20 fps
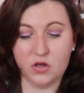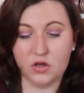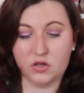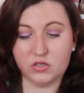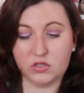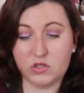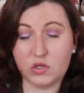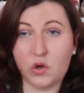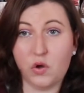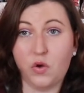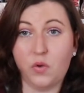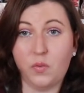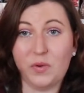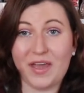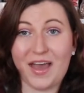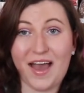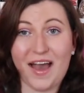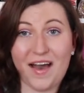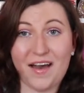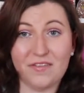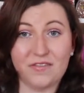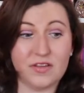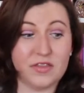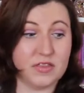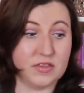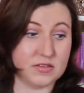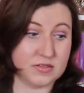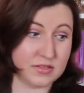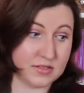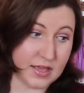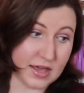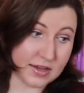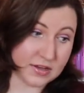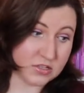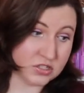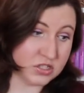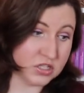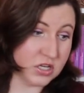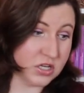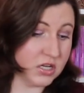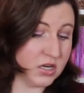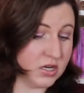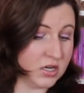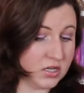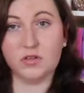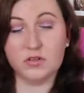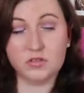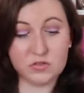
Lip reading: So we have The Selection,